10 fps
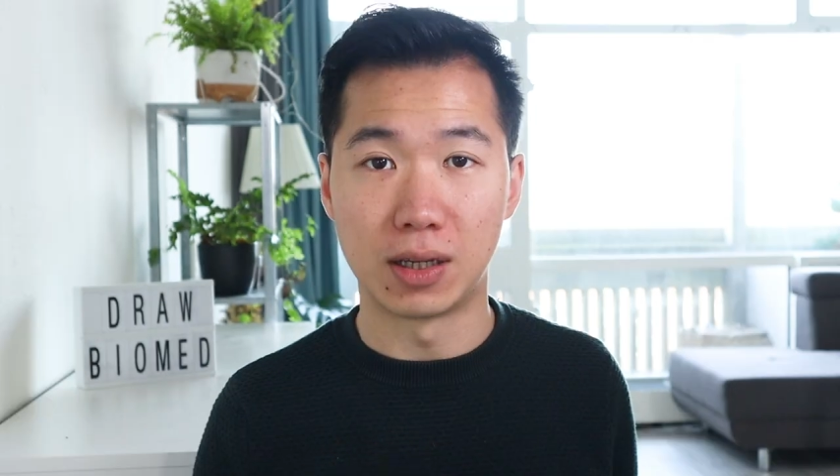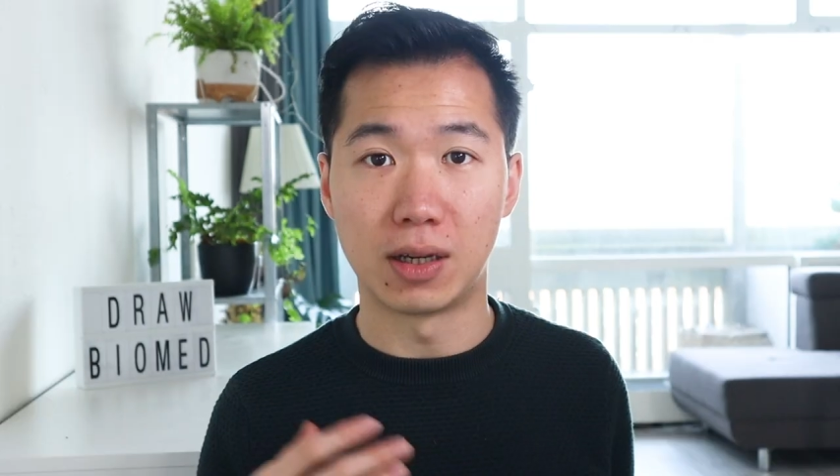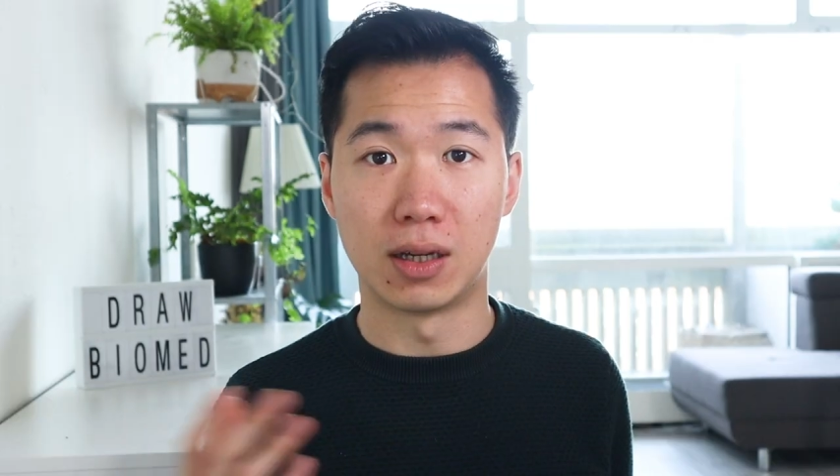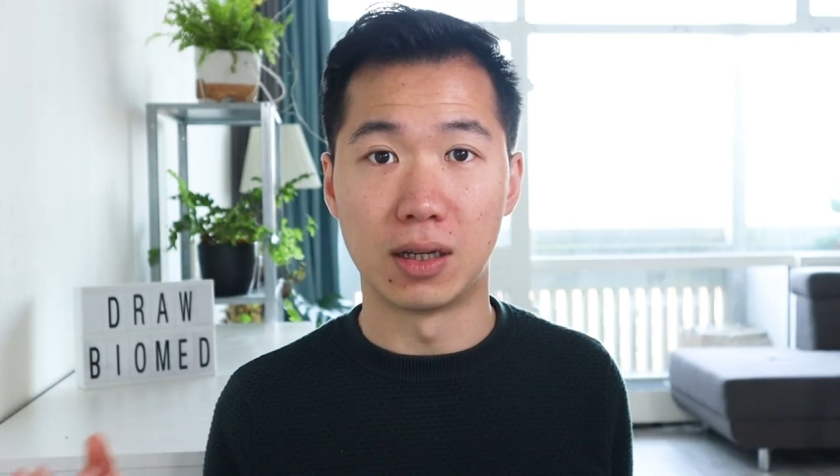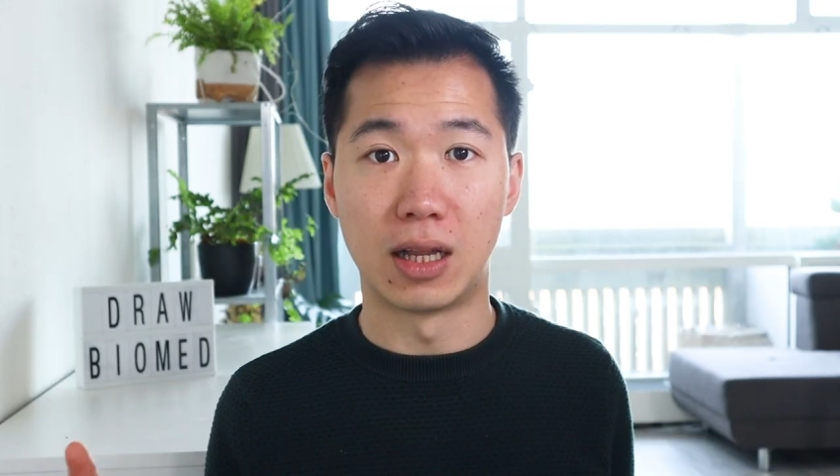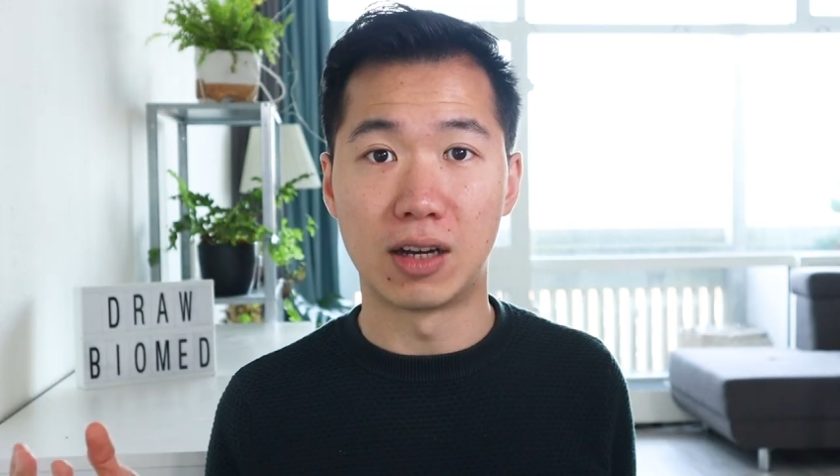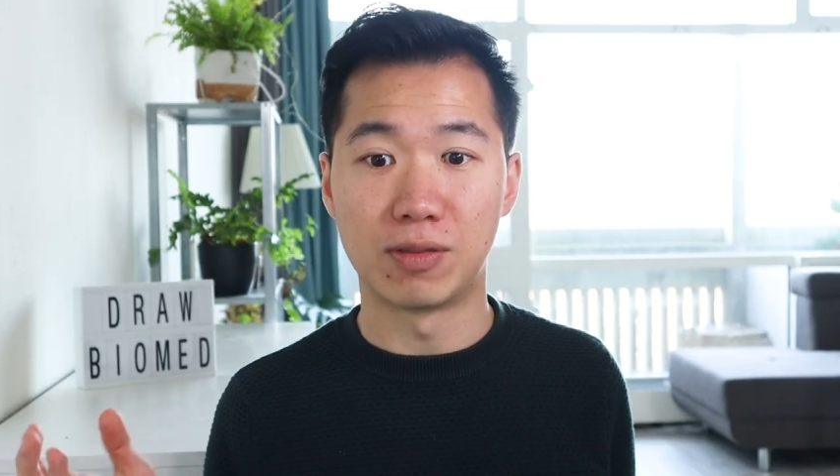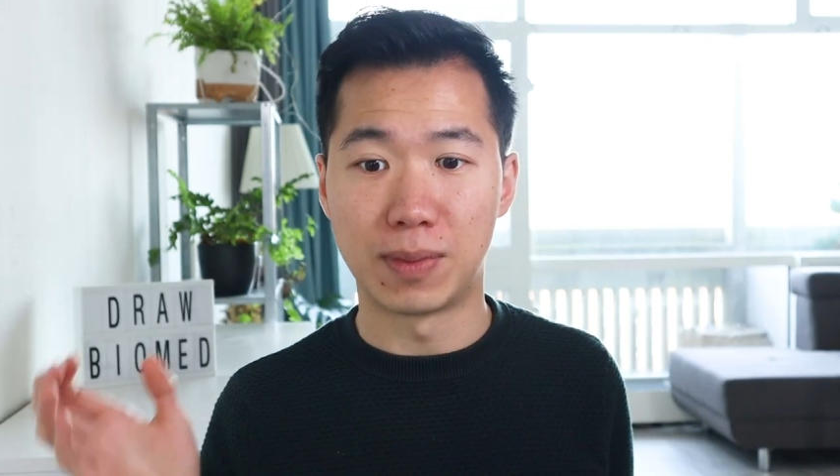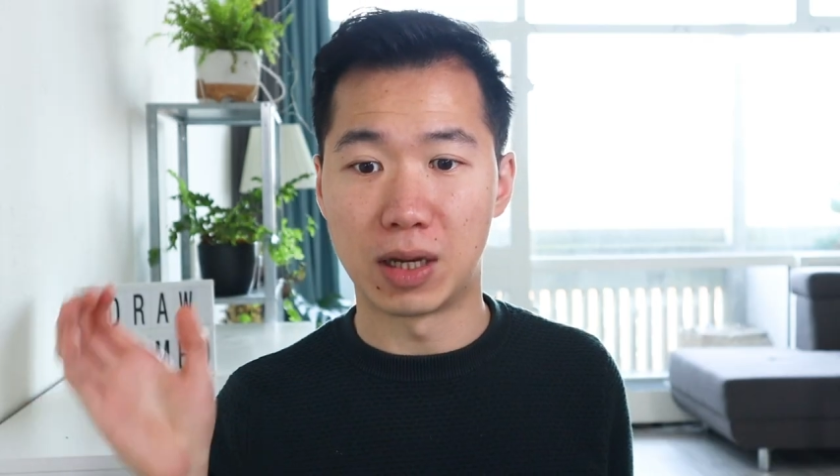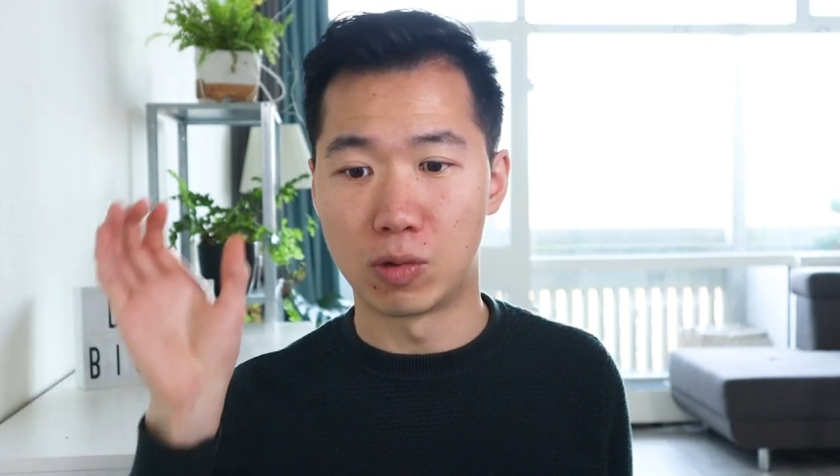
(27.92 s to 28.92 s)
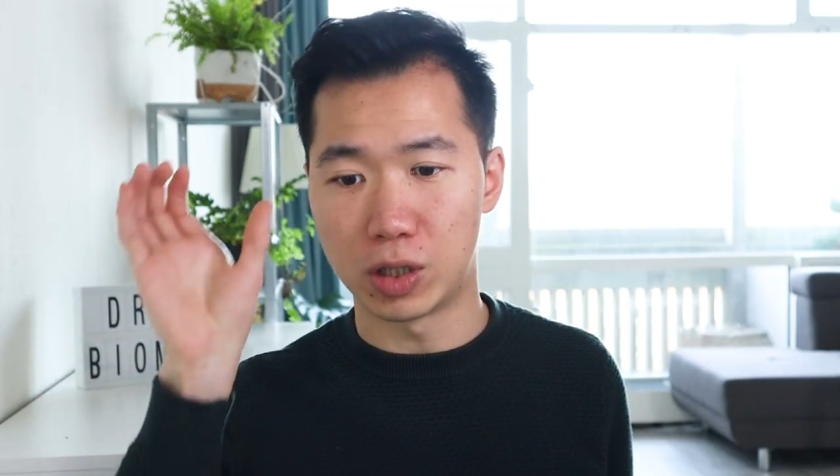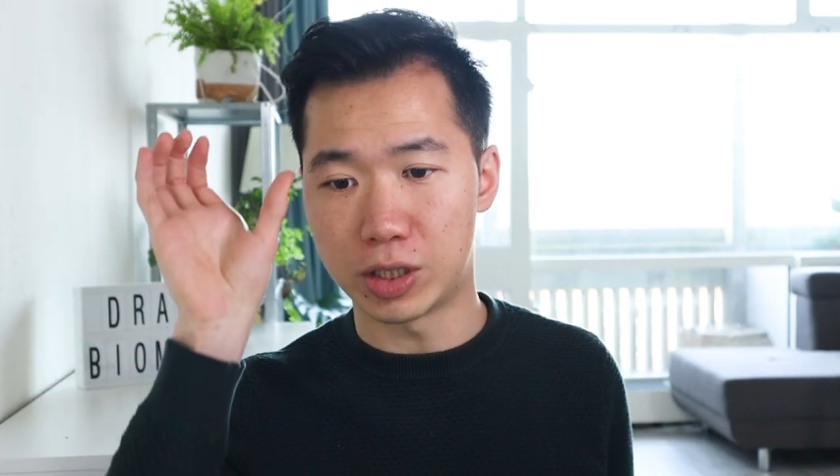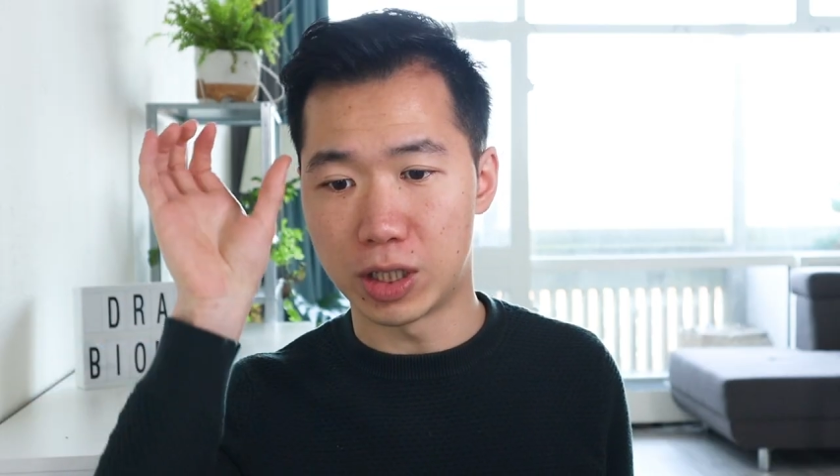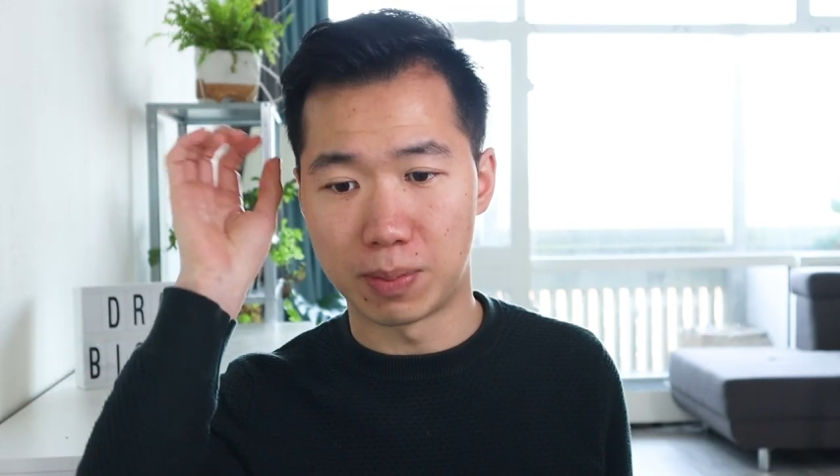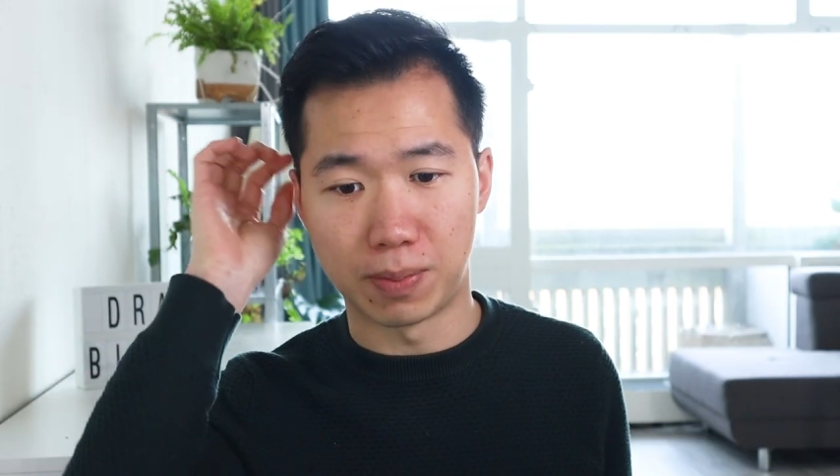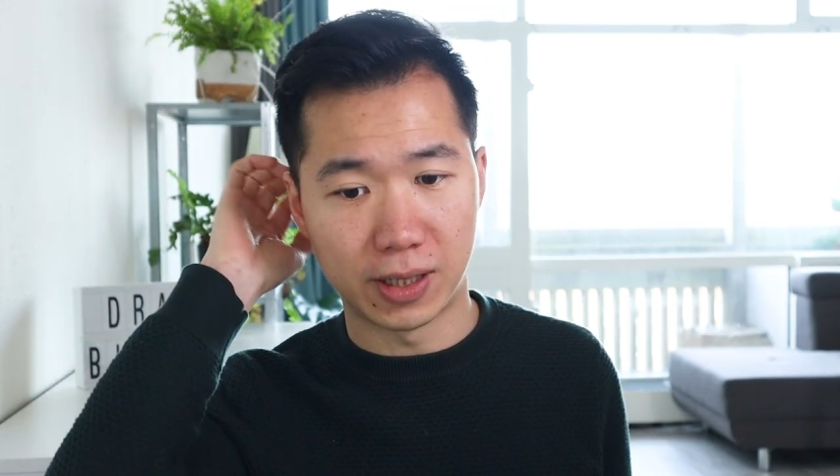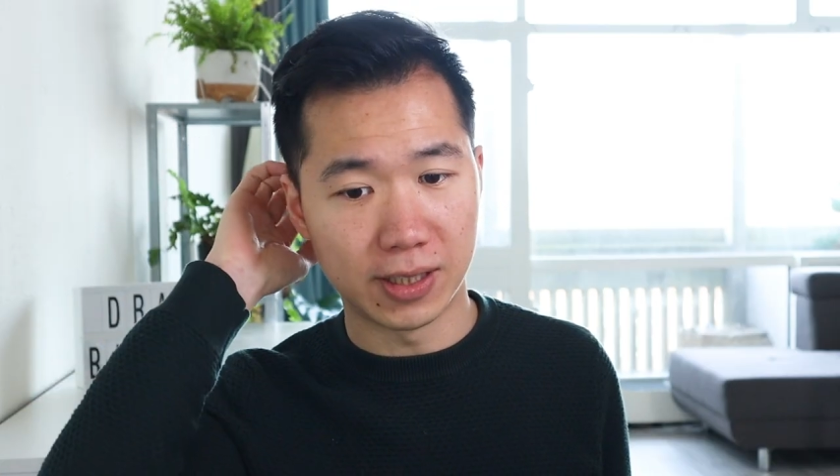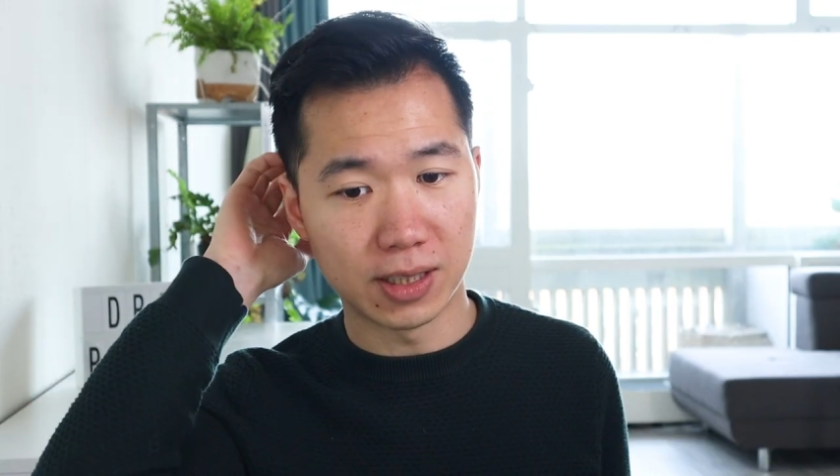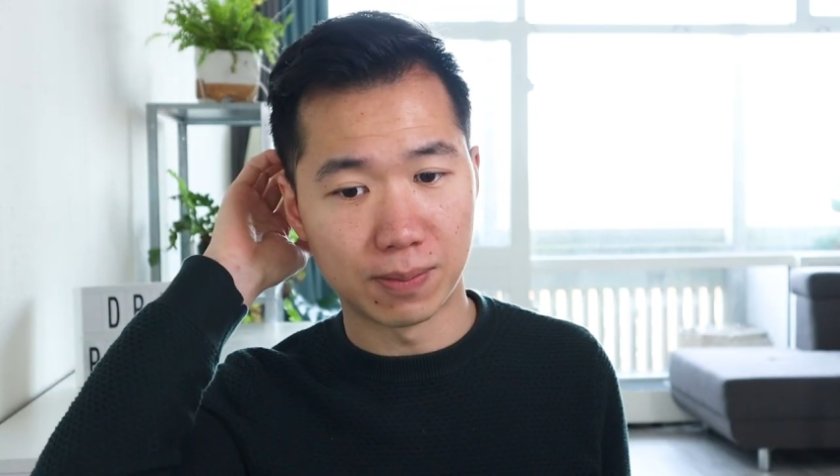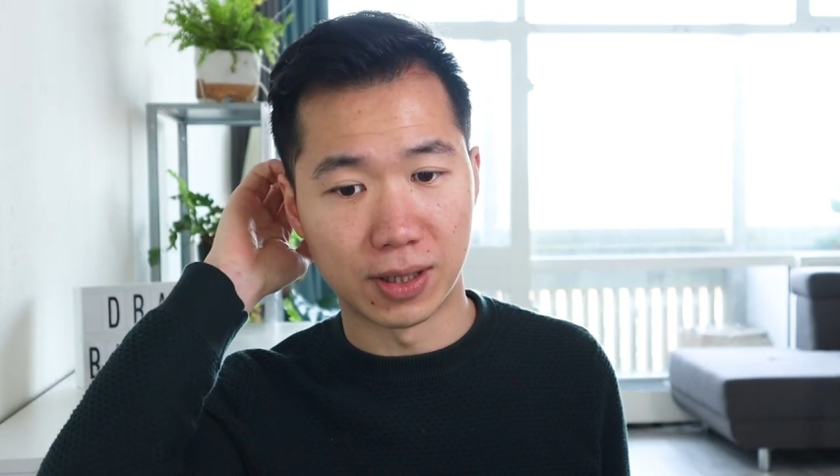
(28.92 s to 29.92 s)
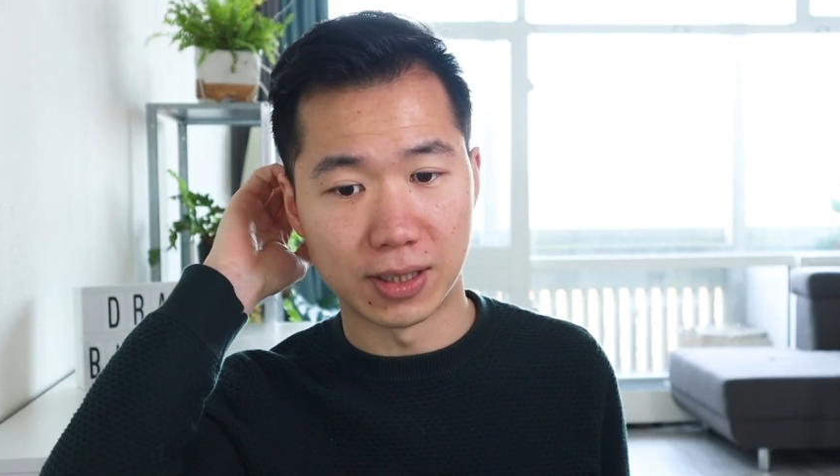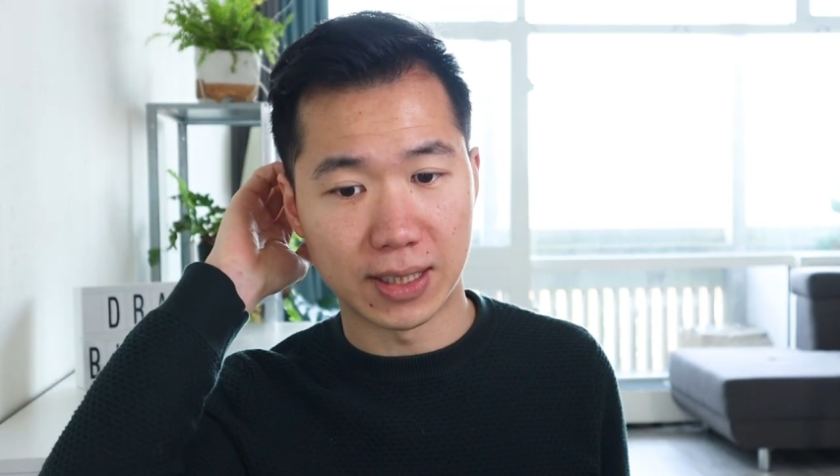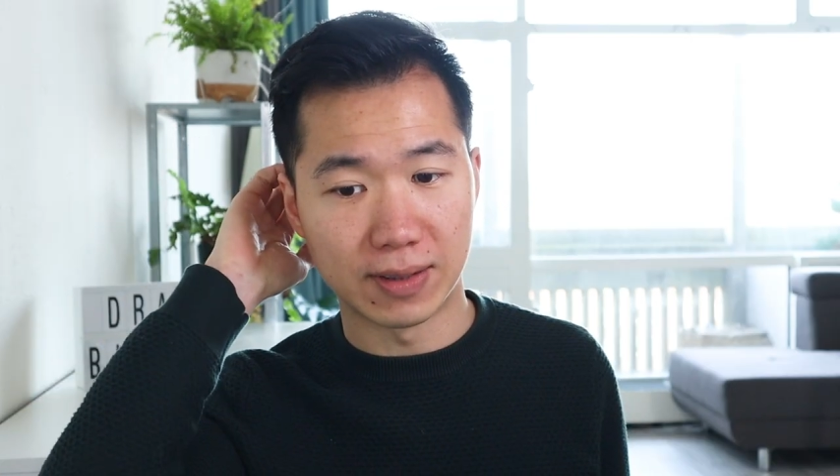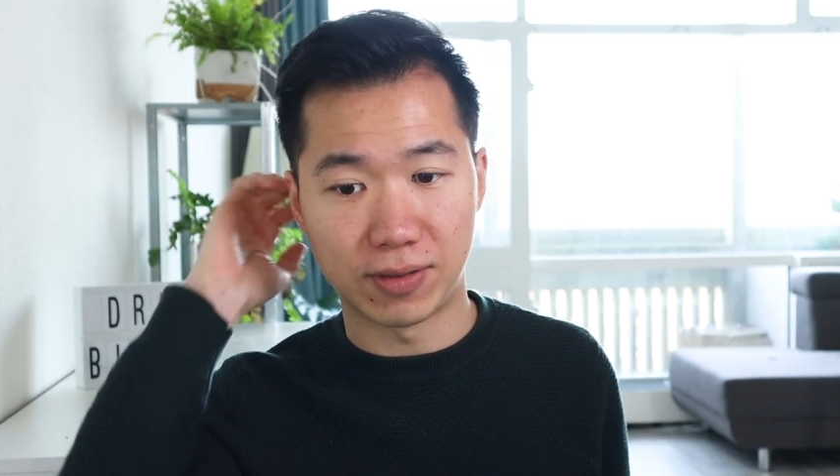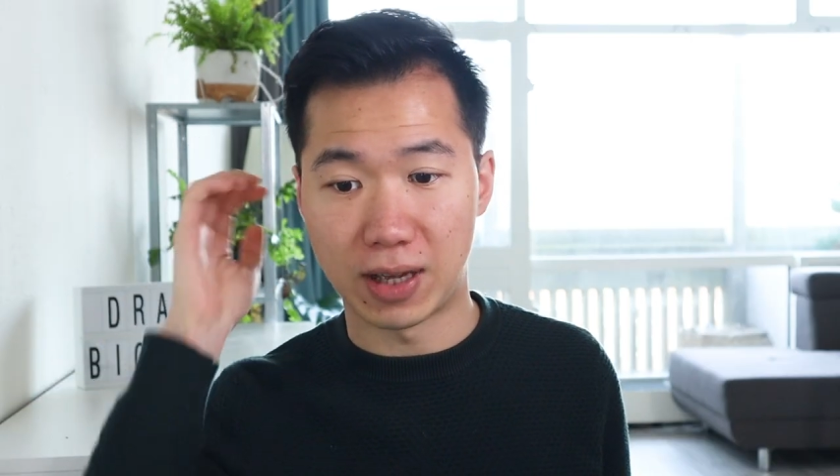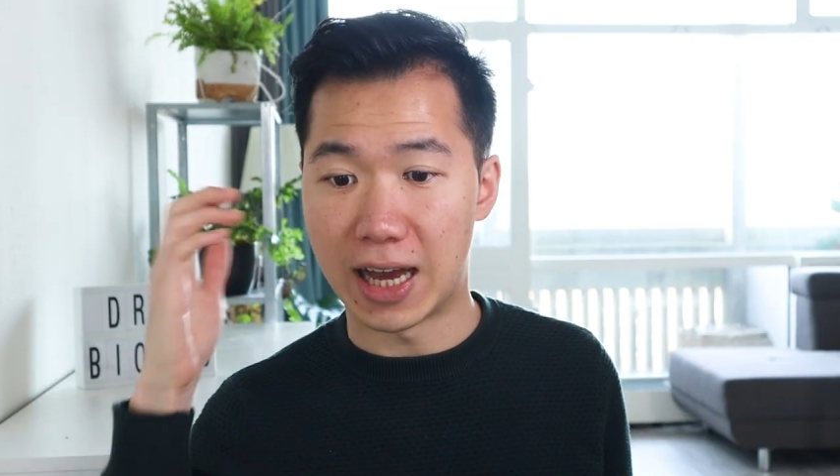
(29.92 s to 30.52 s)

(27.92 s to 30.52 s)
but a lot of my workshop participants have